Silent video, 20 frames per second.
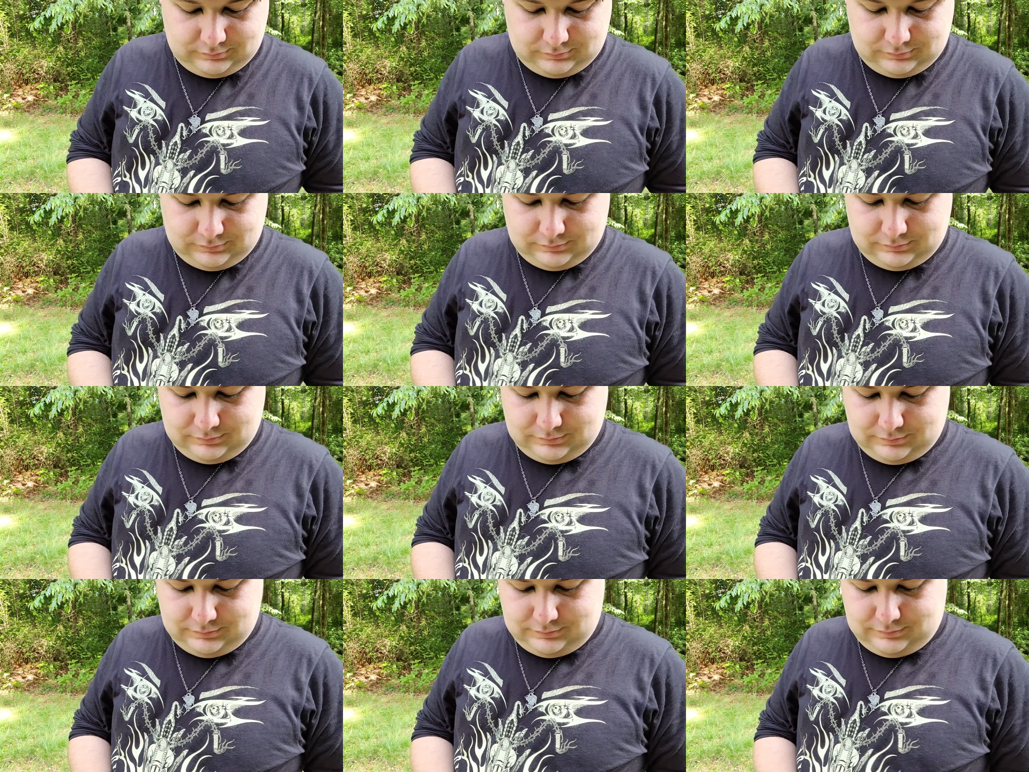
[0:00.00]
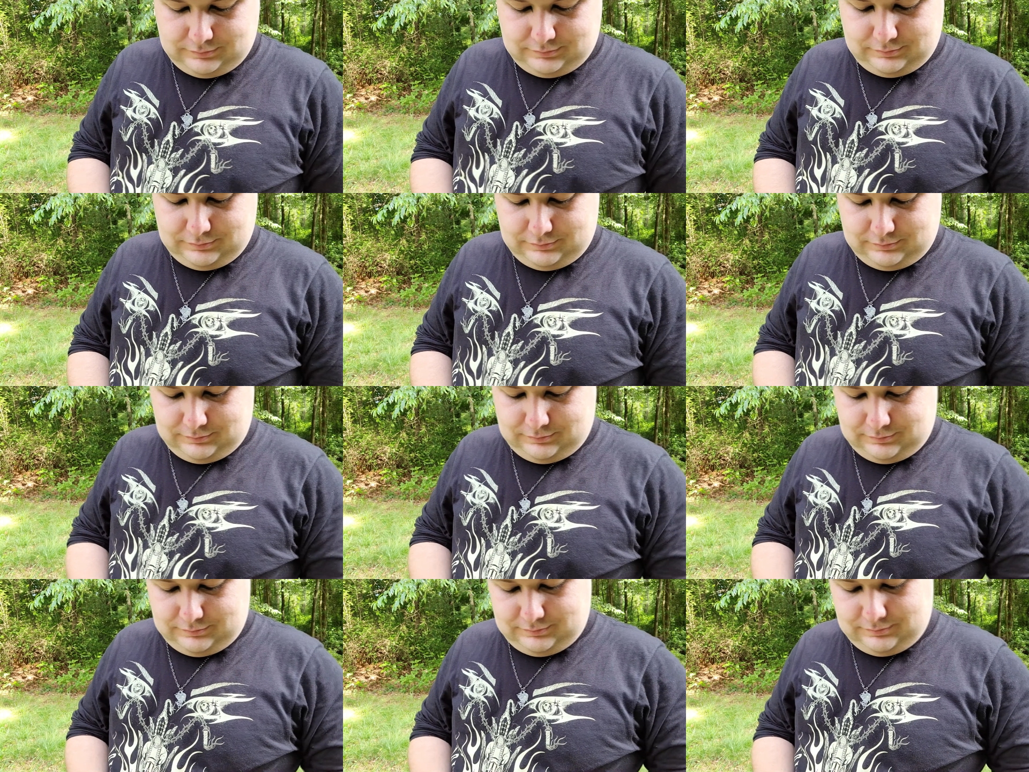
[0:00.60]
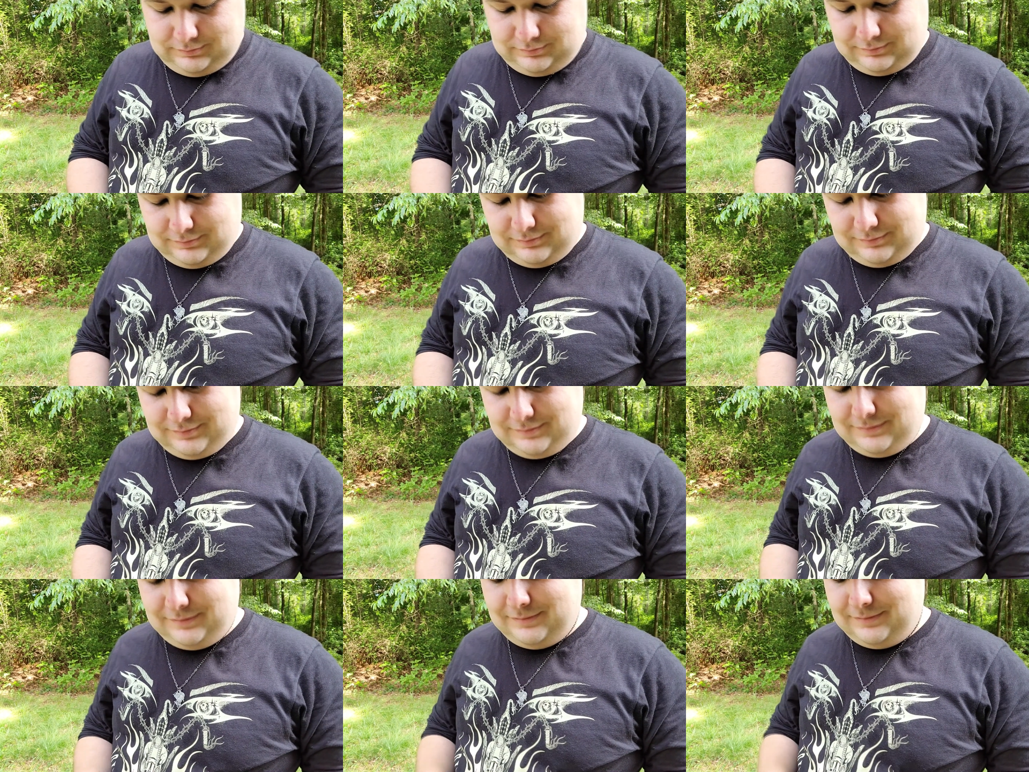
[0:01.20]

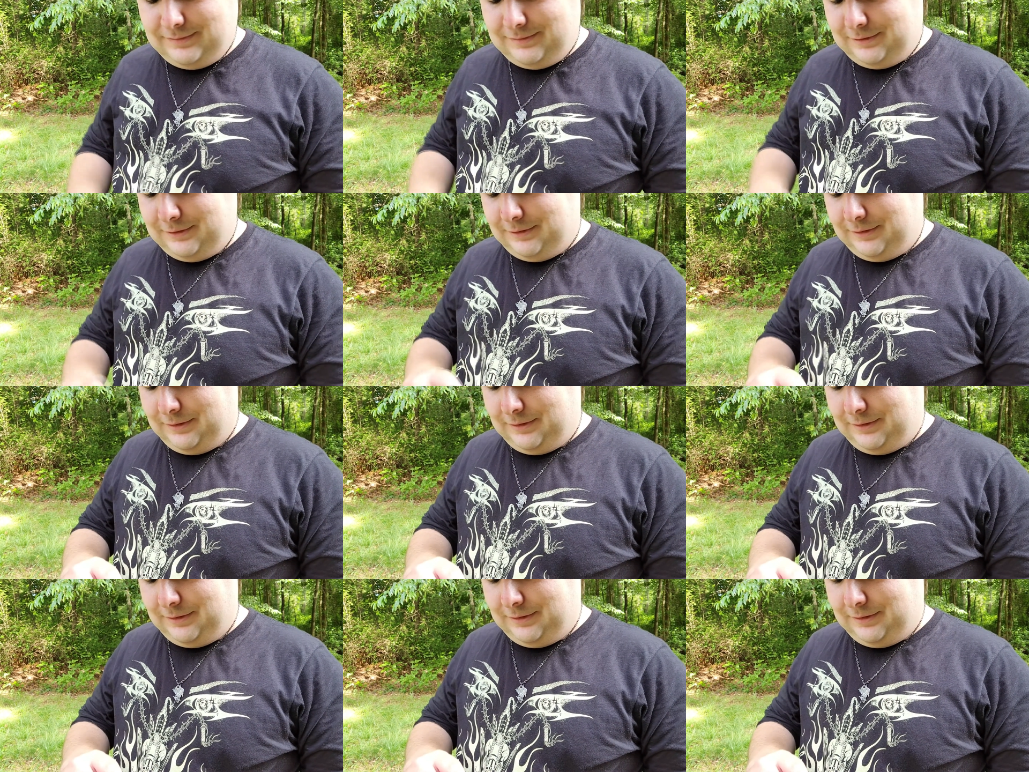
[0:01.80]
[no speech]